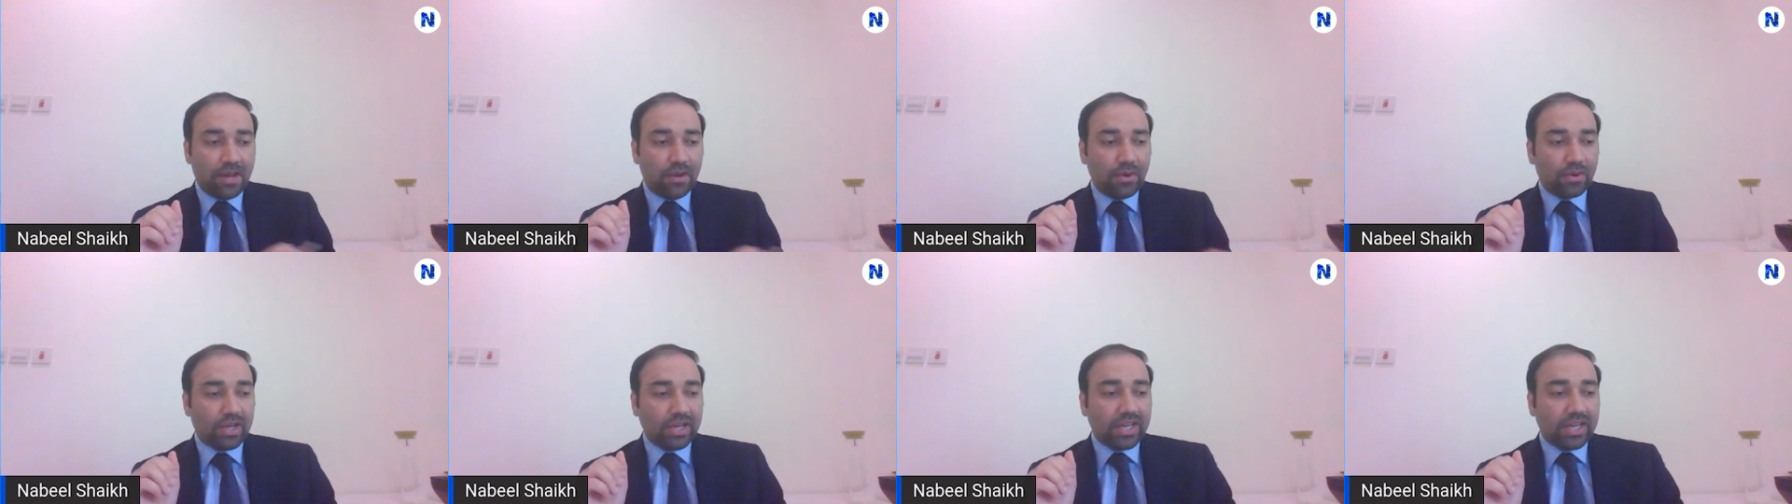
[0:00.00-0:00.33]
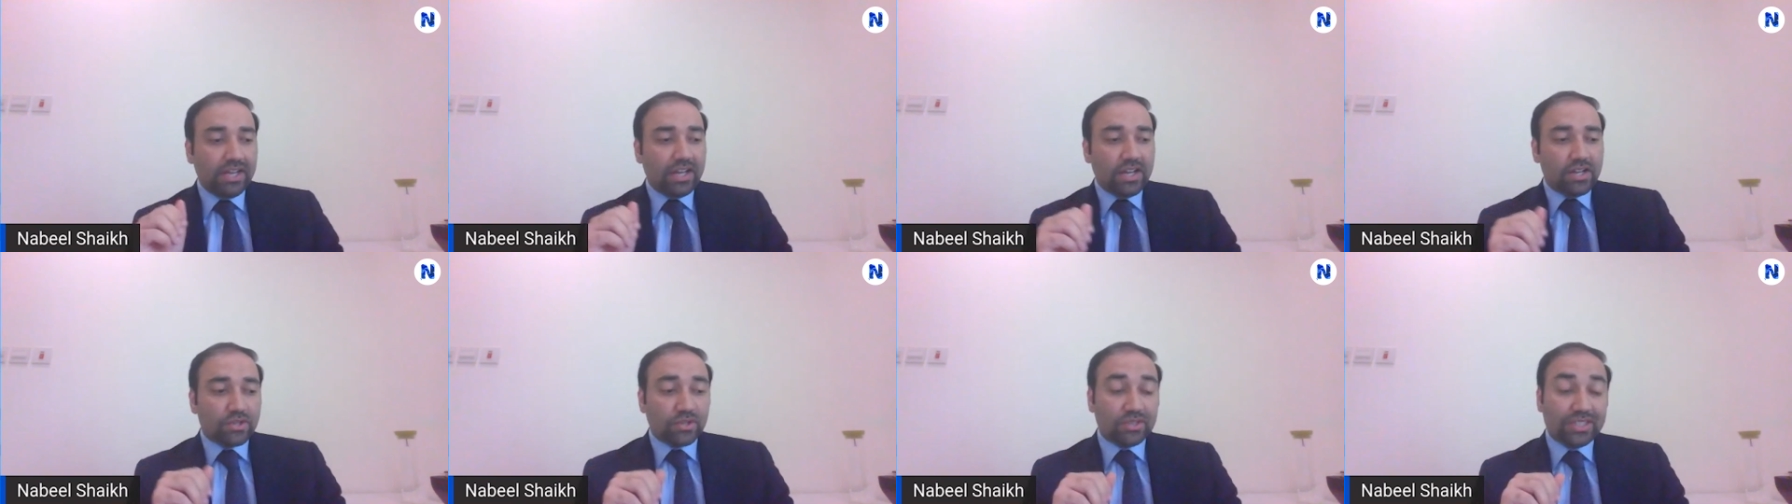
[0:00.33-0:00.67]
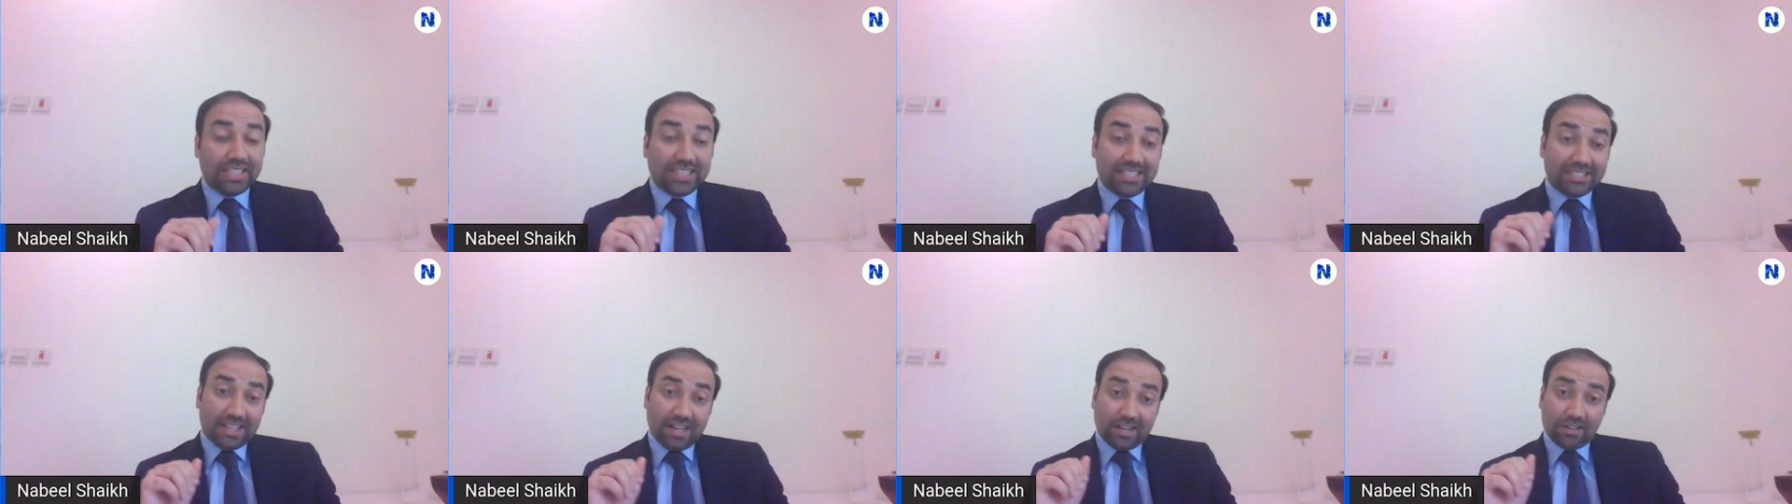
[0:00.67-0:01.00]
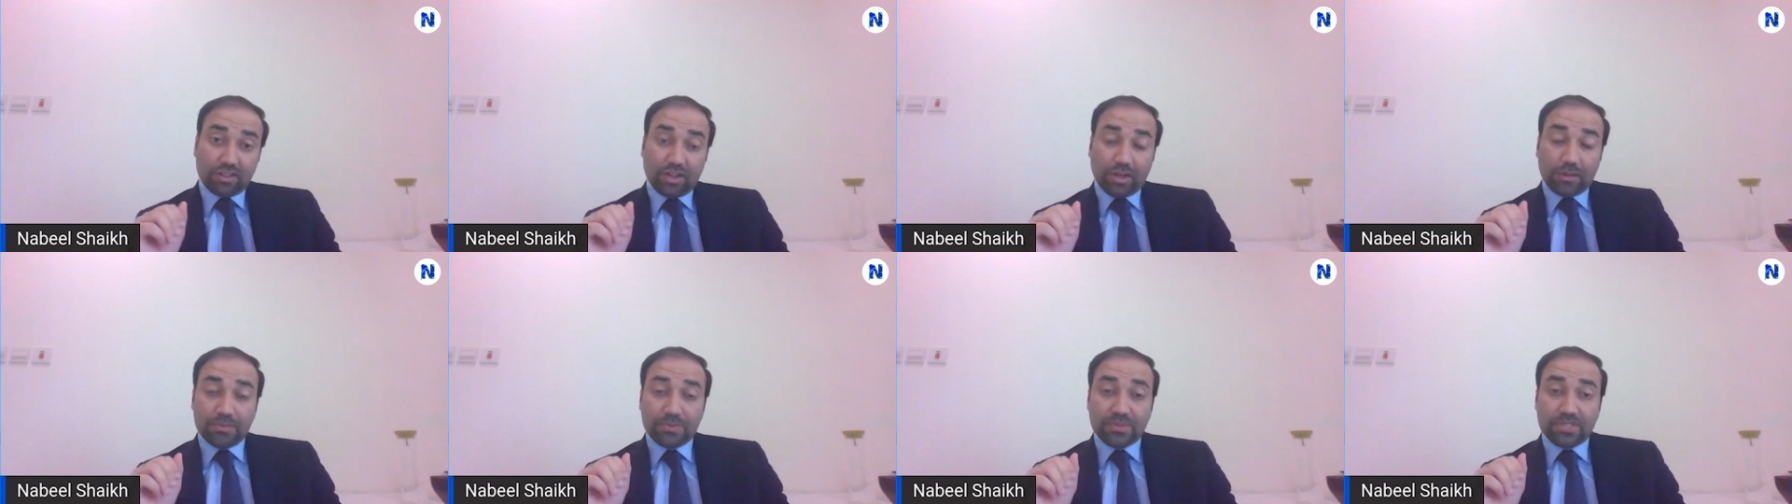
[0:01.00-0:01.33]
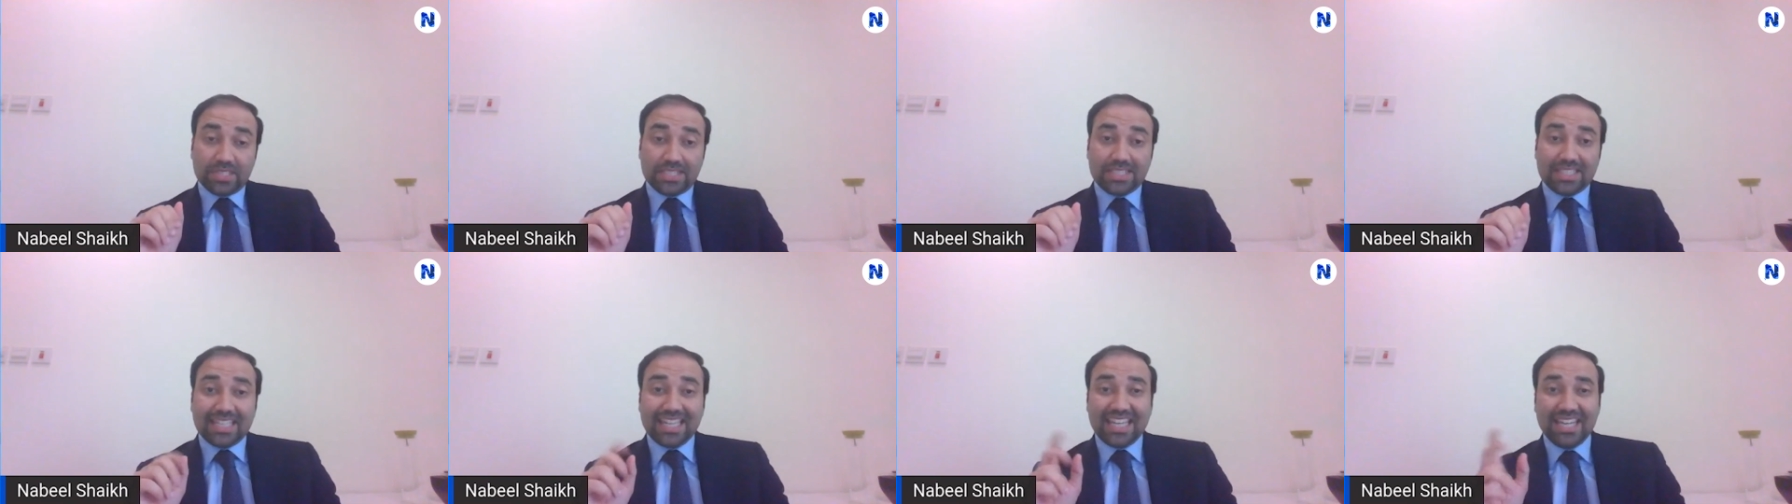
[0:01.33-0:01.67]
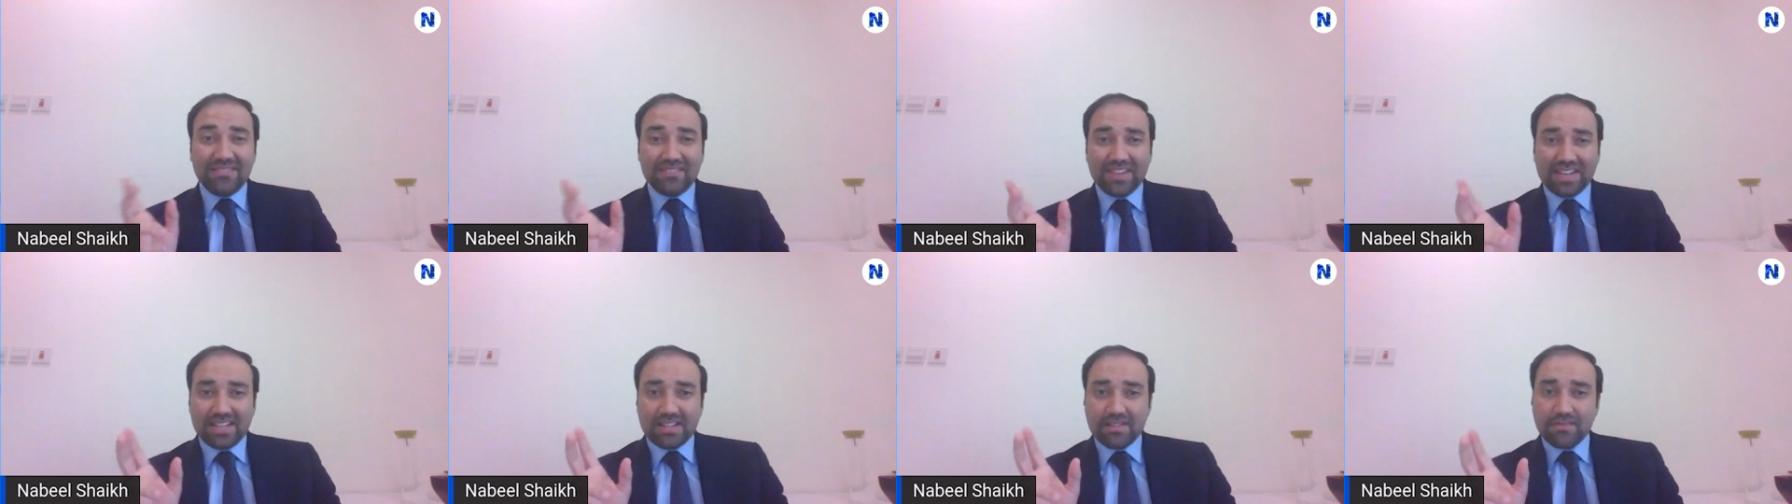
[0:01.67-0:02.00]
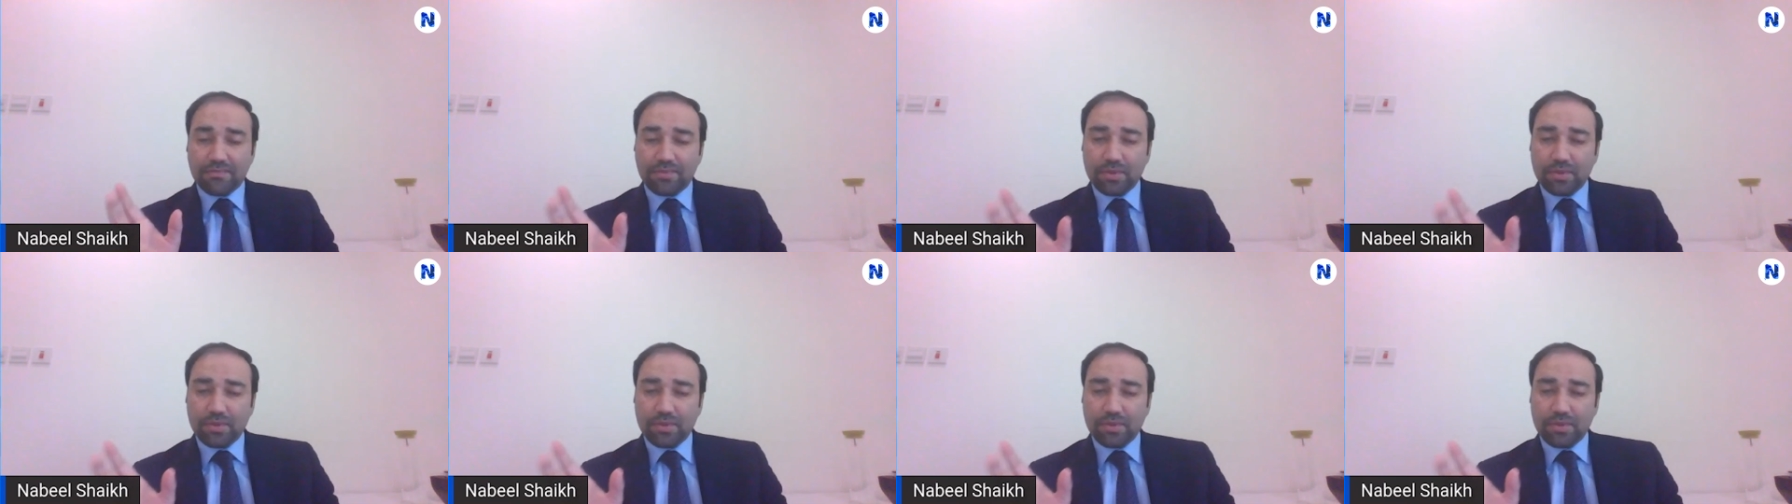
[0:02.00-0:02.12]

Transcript: Okay, so these are the options. Even